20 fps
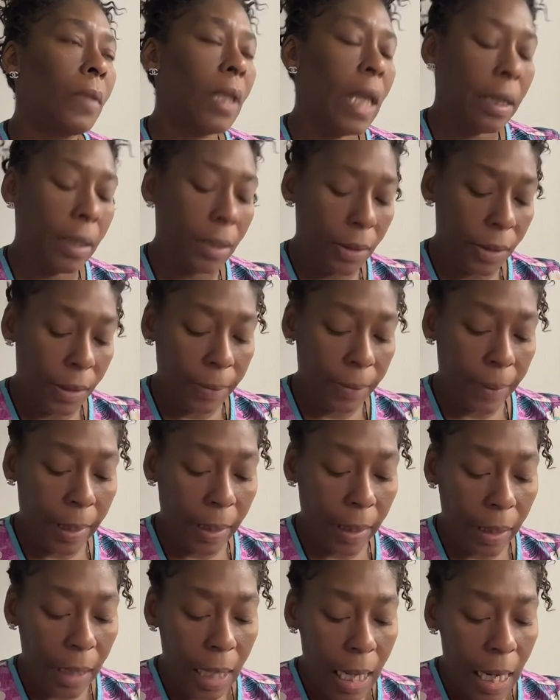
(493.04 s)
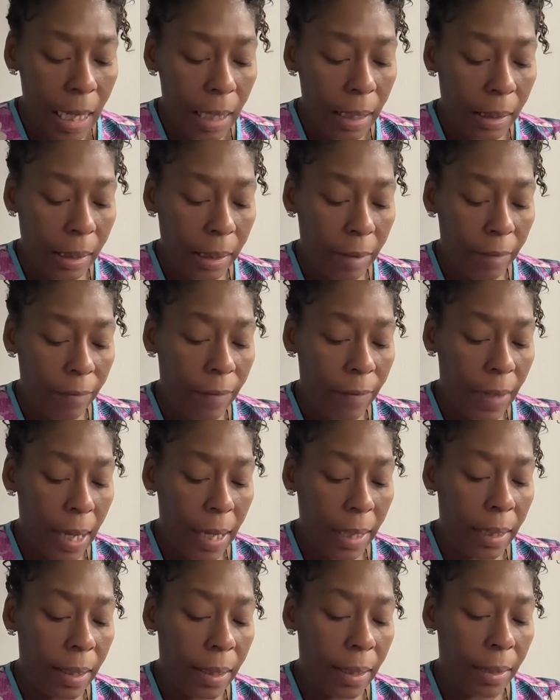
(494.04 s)
Thank you, Spirit.
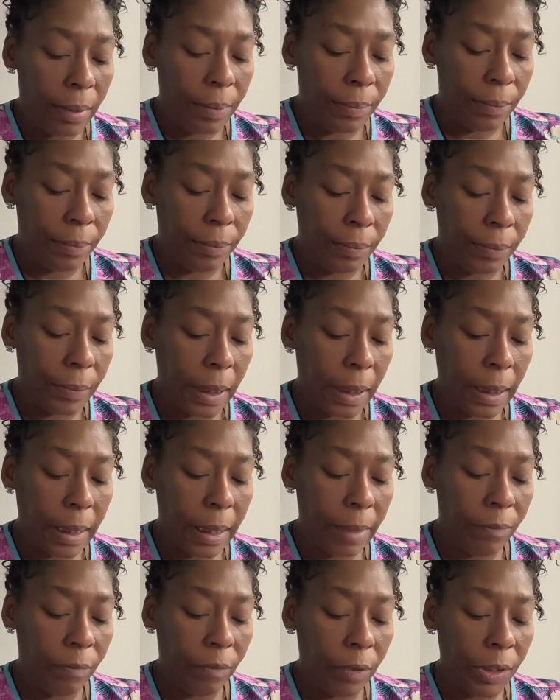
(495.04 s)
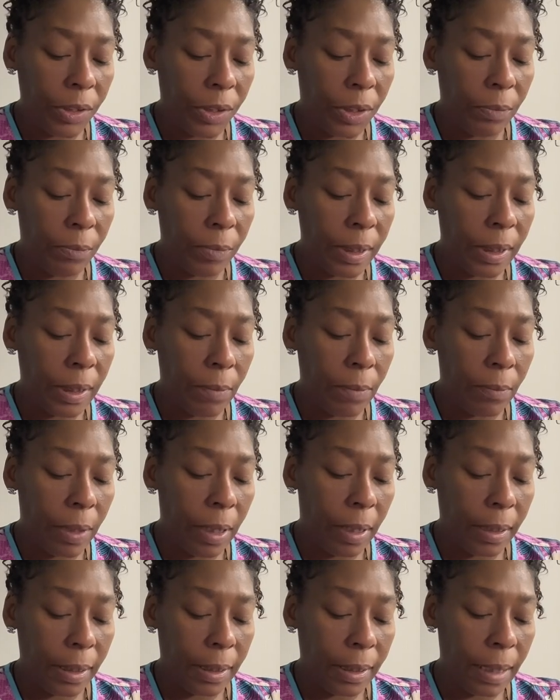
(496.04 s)
Clarify the deep friendship with
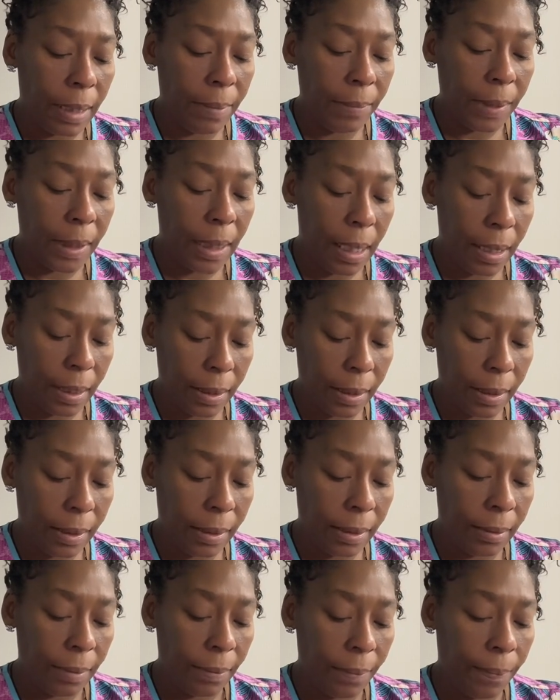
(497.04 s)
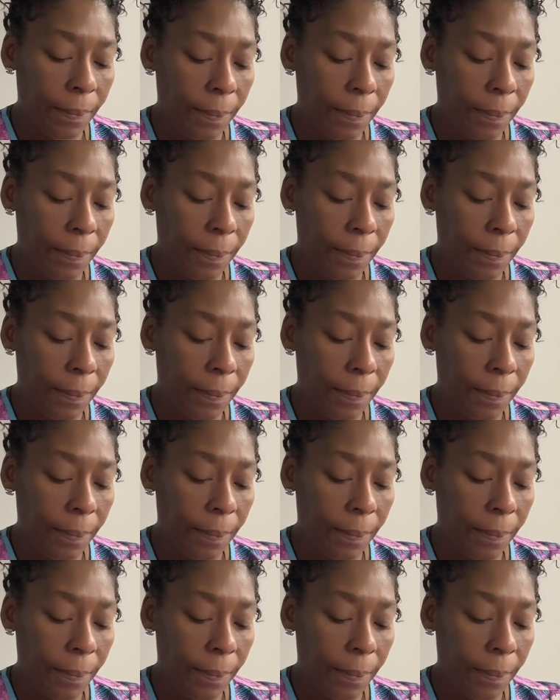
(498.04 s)
someone of the same sex.